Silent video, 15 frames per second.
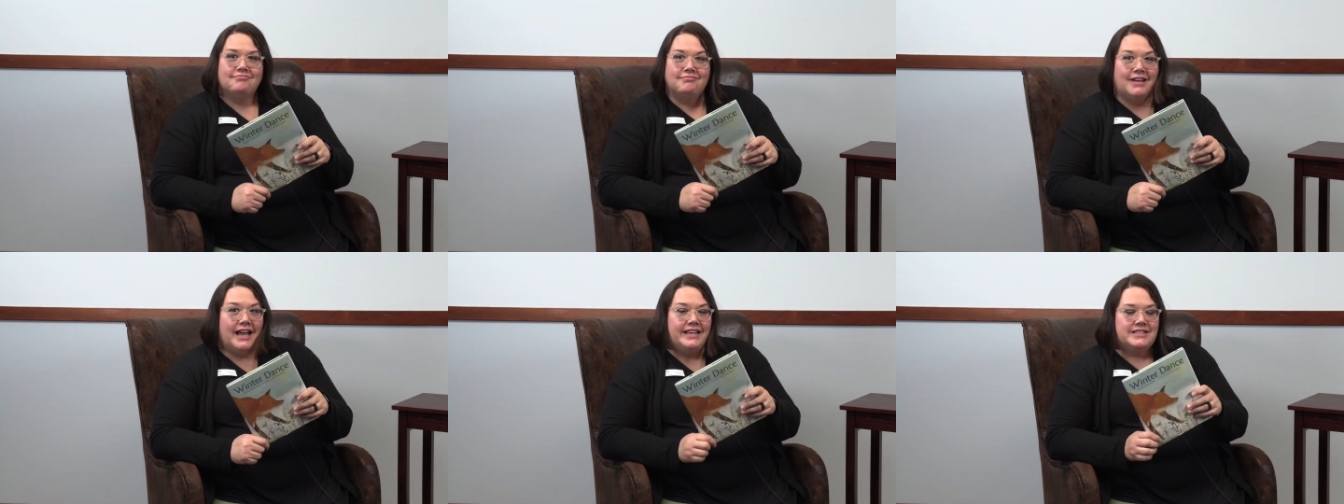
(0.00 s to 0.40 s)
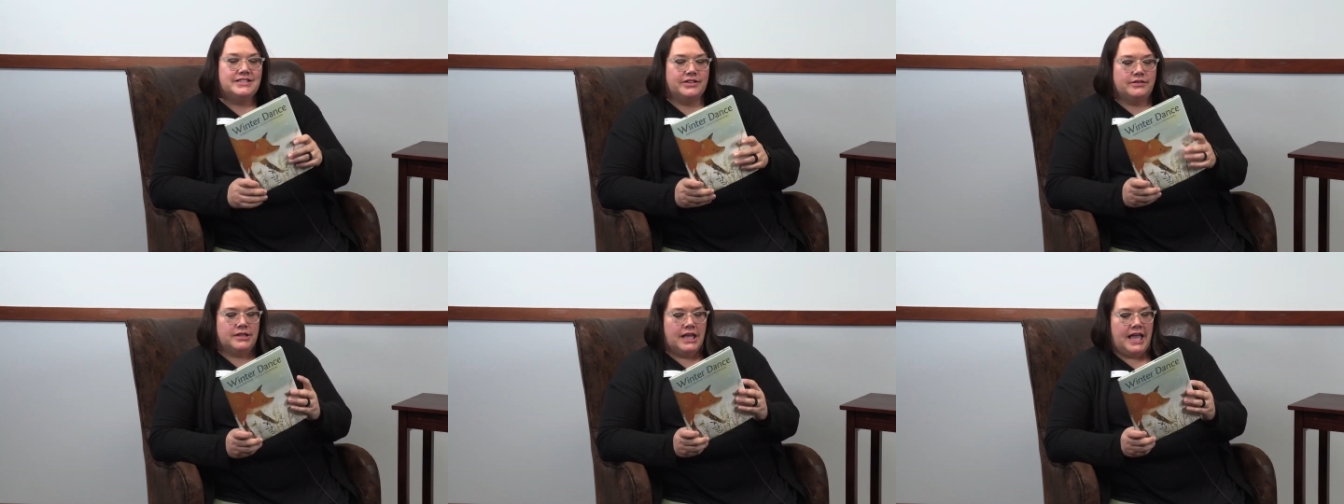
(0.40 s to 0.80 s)
I
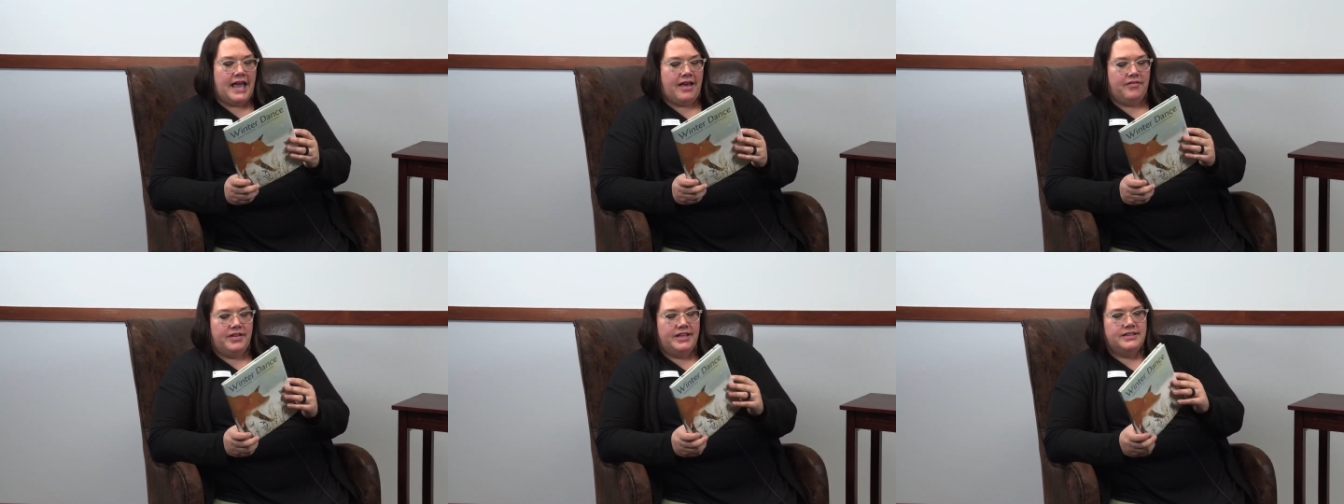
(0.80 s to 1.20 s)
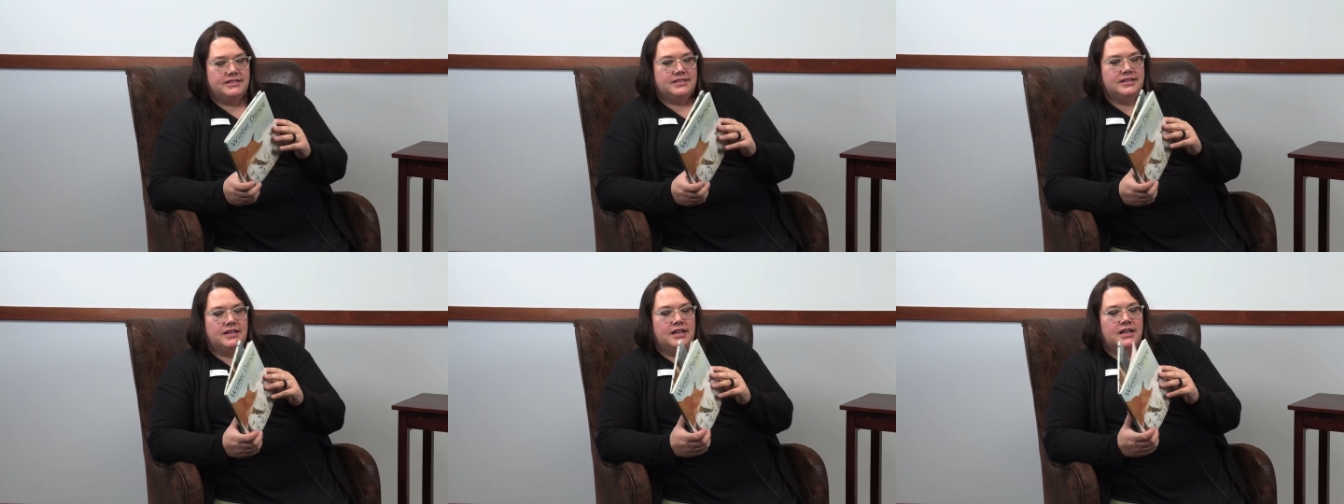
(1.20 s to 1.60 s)
certainly
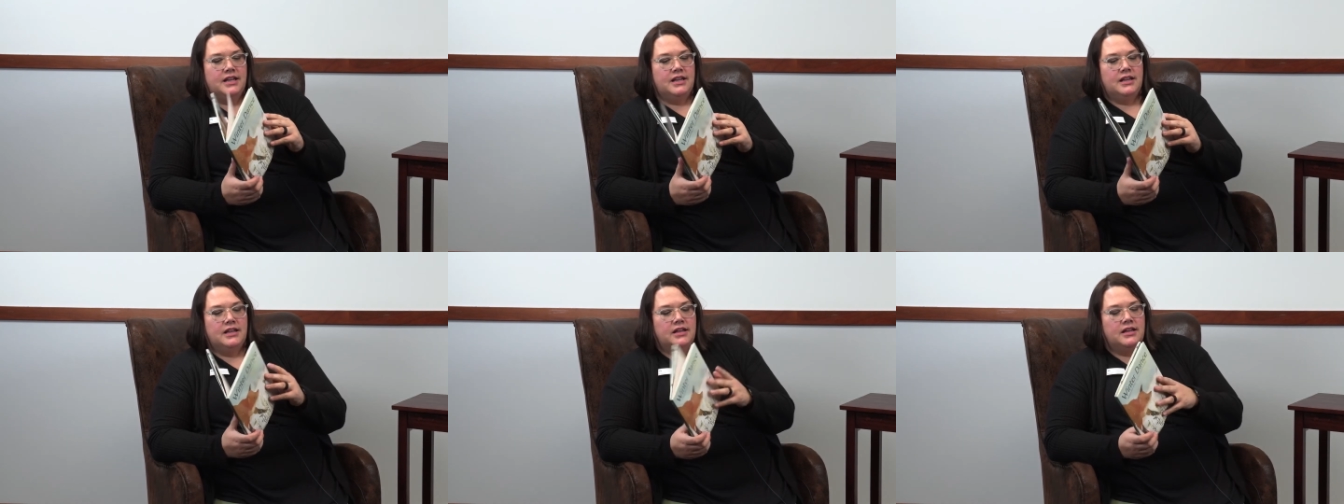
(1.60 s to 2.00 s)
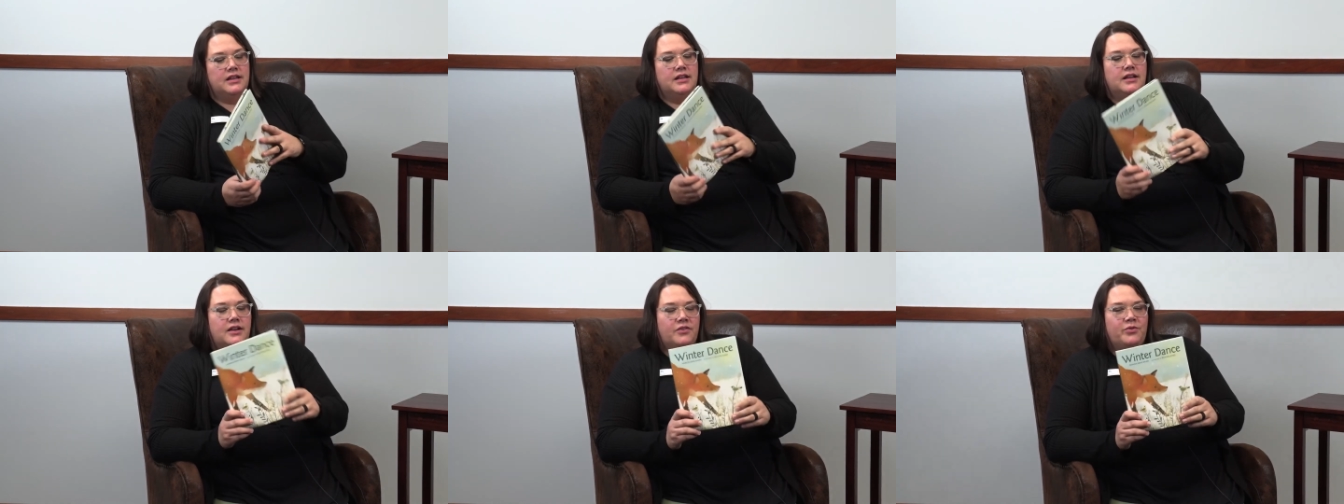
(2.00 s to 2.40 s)
haven't.
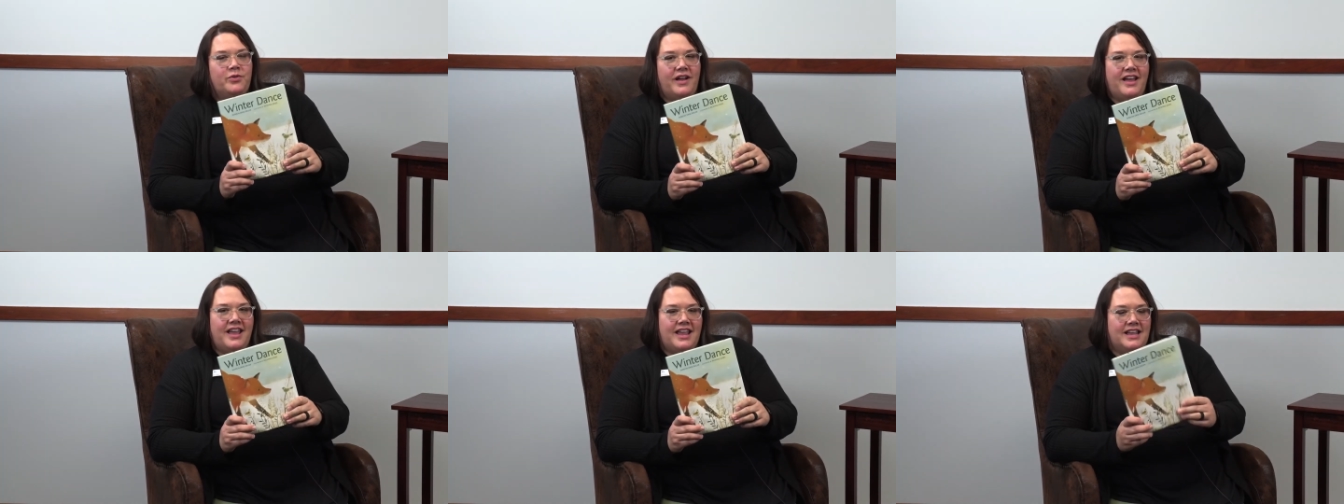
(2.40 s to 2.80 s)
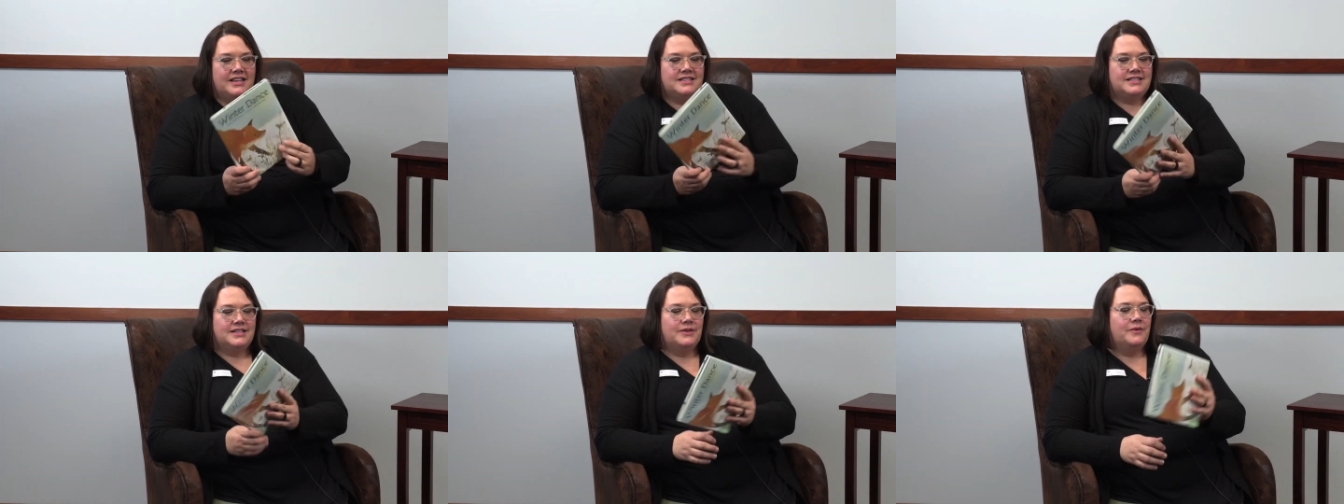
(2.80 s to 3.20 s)
All
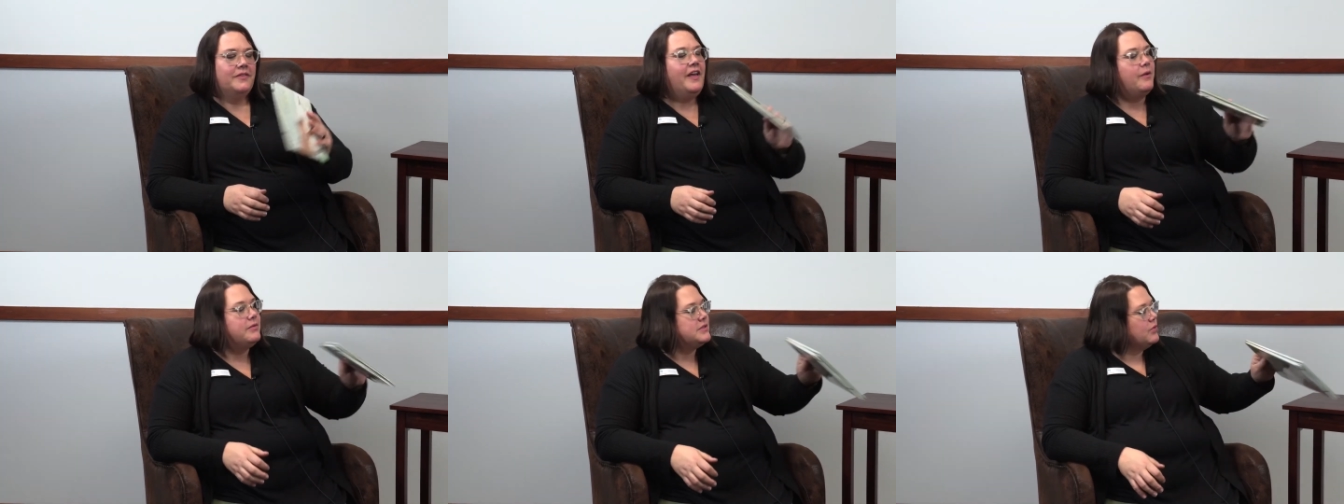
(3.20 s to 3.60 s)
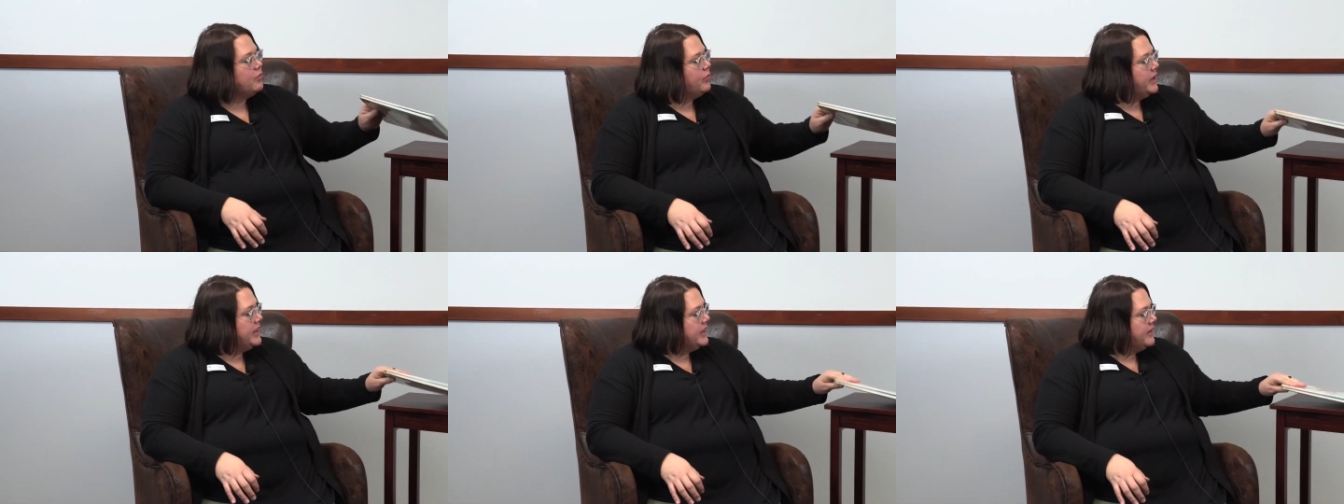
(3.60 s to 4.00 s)
right. Well, that was a
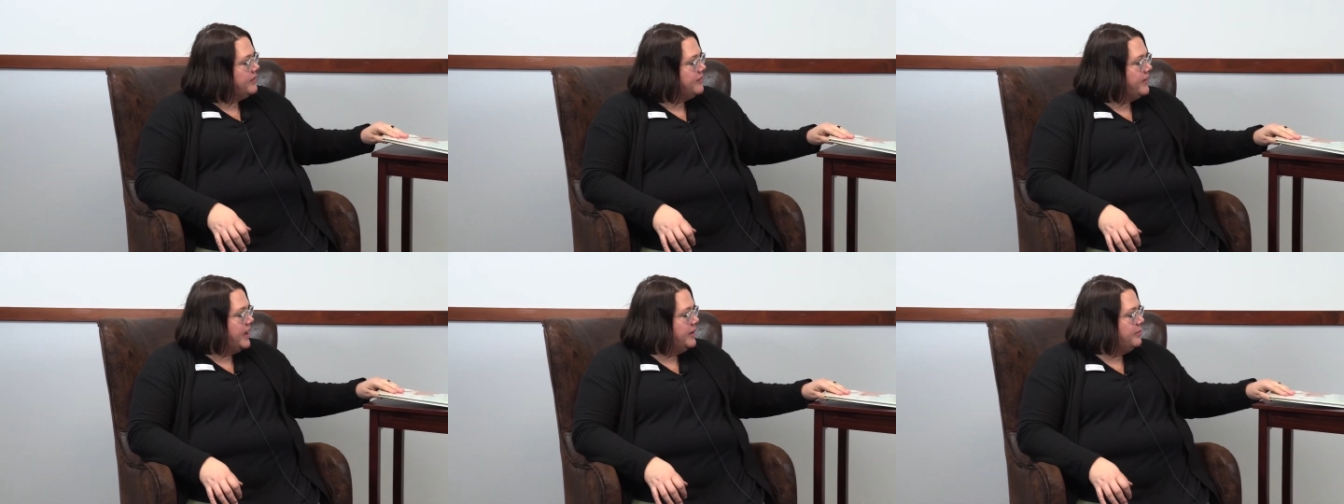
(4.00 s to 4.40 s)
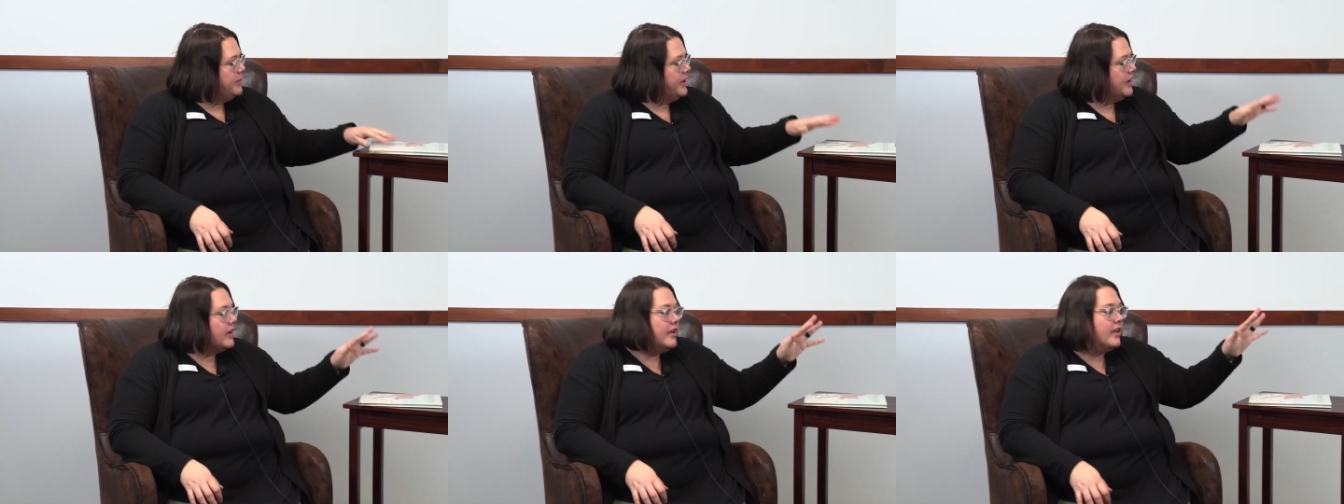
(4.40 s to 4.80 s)
really fun
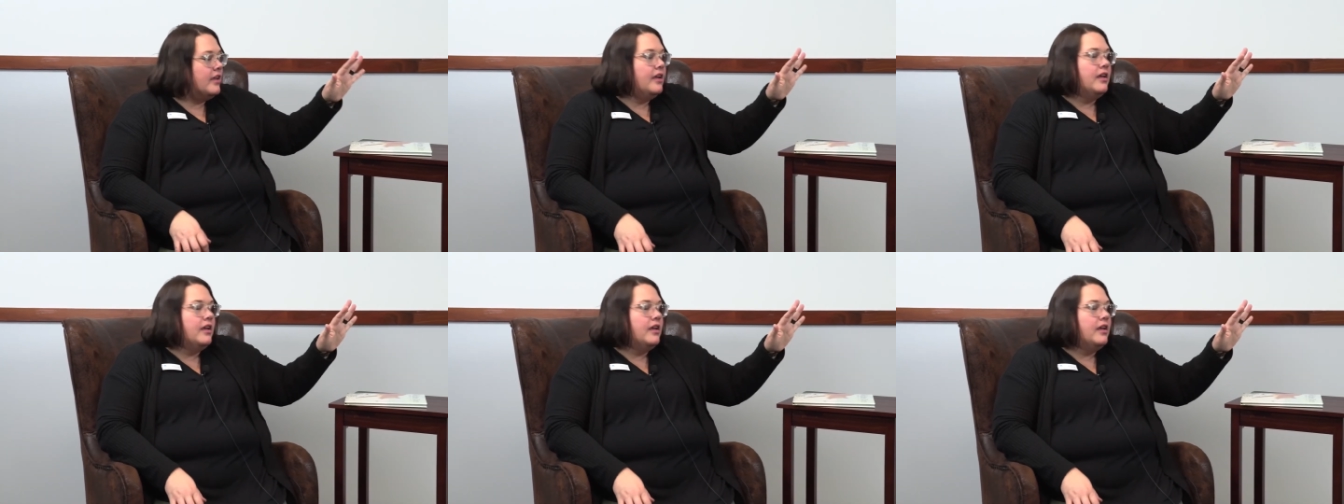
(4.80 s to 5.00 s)
book.